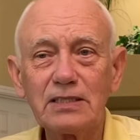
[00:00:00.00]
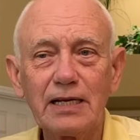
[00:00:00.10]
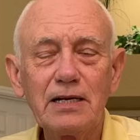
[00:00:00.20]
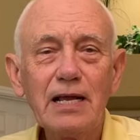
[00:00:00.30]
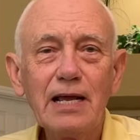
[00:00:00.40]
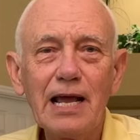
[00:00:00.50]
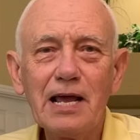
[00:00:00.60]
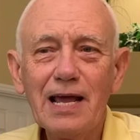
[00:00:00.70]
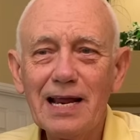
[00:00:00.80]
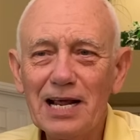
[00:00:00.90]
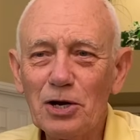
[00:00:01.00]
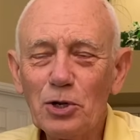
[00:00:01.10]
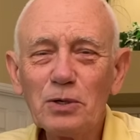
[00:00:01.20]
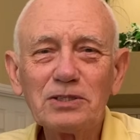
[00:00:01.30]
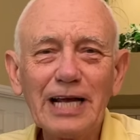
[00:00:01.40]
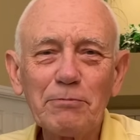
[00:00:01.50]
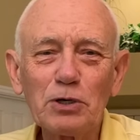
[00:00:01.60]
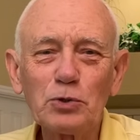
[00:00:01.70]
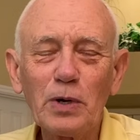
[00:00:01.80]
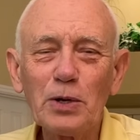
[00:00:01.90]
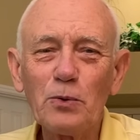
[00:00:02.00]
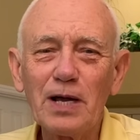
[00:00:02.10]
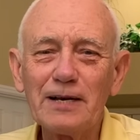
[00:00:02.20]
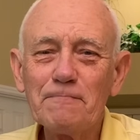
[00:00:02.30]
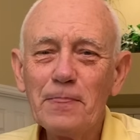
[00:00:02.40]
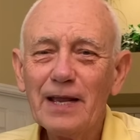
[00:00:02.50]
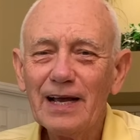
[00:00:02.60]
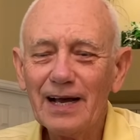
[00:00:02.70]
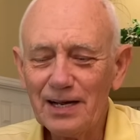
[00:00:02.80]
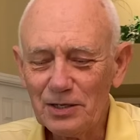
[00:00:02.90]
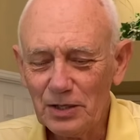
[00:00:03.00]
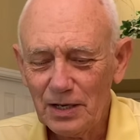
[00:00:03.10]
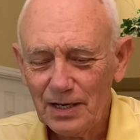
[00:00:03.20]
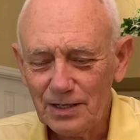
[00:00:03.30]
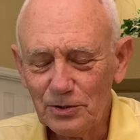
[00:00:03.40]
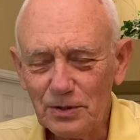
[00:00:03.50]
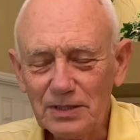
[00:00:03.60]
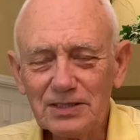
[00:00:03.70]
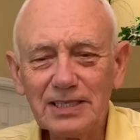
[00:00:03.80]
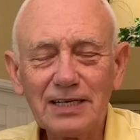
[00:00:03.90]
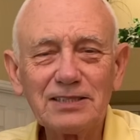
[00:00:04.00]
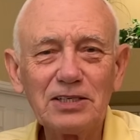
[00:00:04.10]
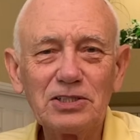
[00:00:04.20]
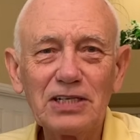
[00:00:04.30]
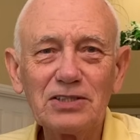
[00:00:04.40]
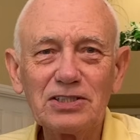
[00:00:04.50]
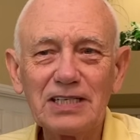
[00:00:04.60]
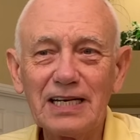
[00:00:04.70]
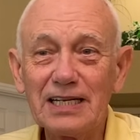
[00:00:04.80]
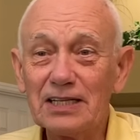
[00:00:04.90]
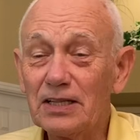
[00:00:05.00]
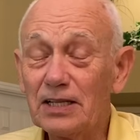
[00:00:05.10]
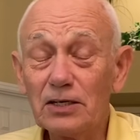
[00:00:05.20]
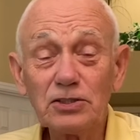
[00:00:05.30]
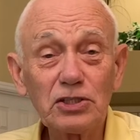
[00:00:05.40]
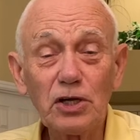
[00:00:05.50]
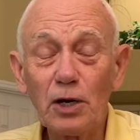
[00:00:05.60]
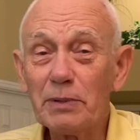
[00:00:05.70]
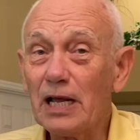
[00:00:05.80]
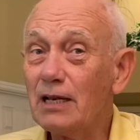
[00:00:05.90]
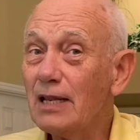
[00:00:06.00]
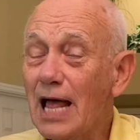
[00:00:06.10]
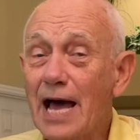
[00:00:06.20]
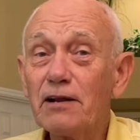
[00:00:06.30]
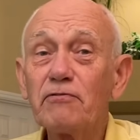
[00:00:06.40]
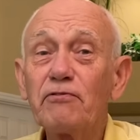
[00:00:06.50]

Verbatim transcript: And, and in Luke chapter twenty-one, uh, Luke says that Jesus said, there are just going to be a lot of